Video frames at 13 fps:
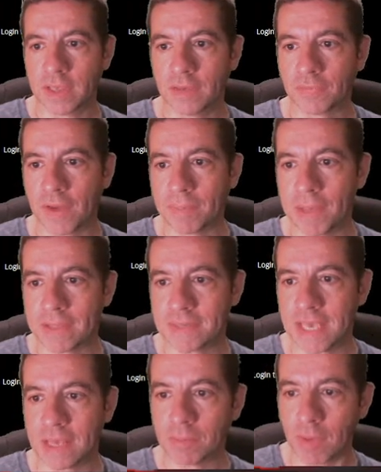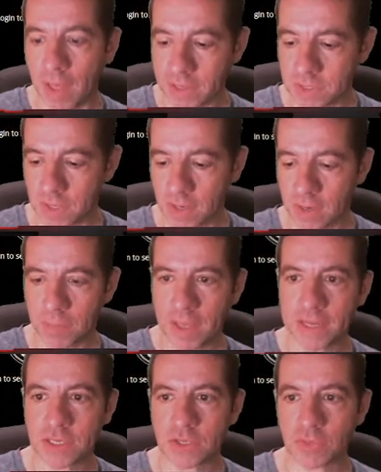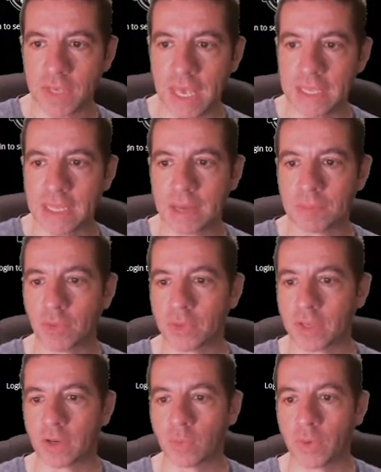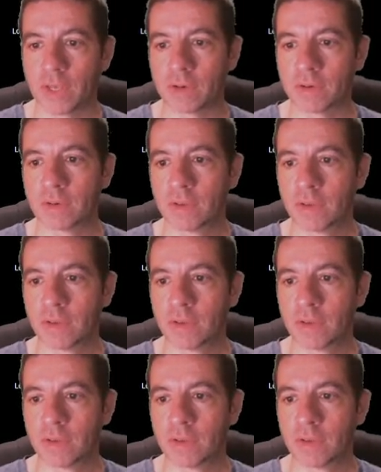if I bet $10 on a minus 380, I'm only going to win